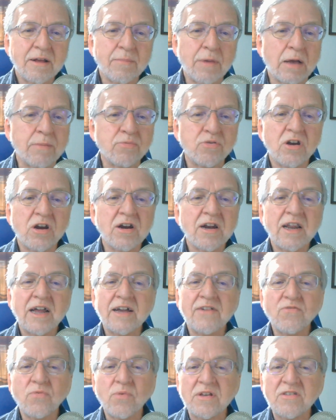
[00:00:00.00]
My prayer
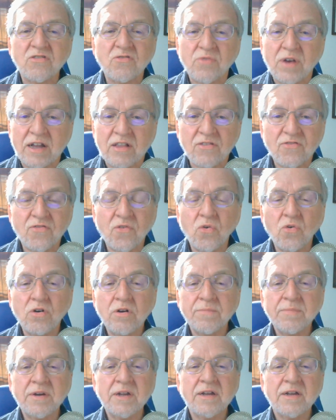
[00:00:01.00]
life was
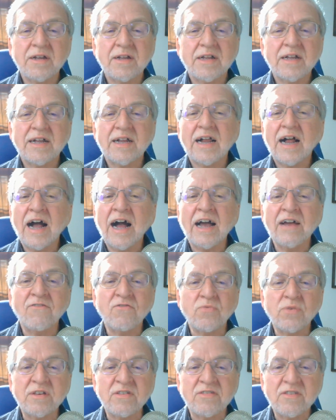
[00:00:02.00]
transformed.
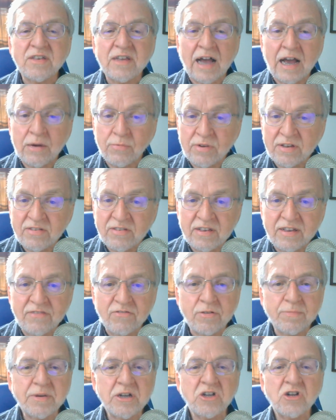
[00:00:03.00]
I've I
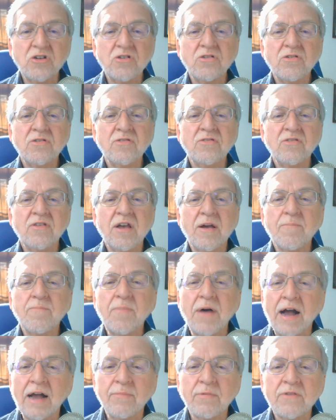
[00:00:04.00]
received pictures,
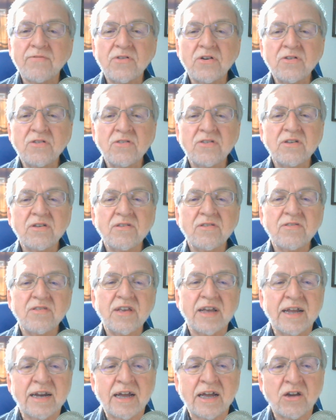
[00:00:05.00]
Bible verses,
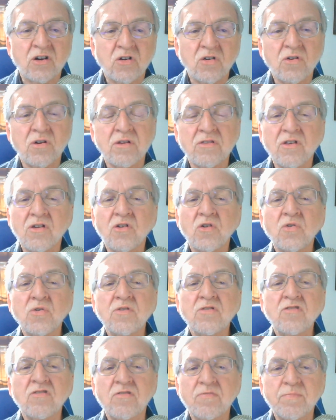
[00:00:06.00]
and I heard the
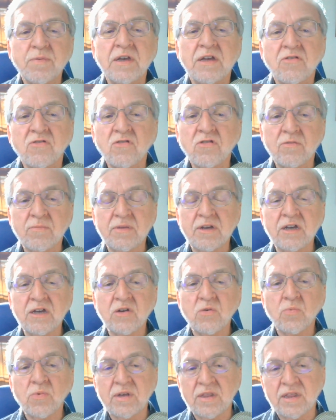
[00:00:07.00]
Lord speak to
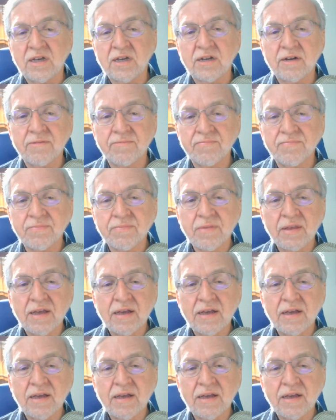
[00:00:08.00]
me within.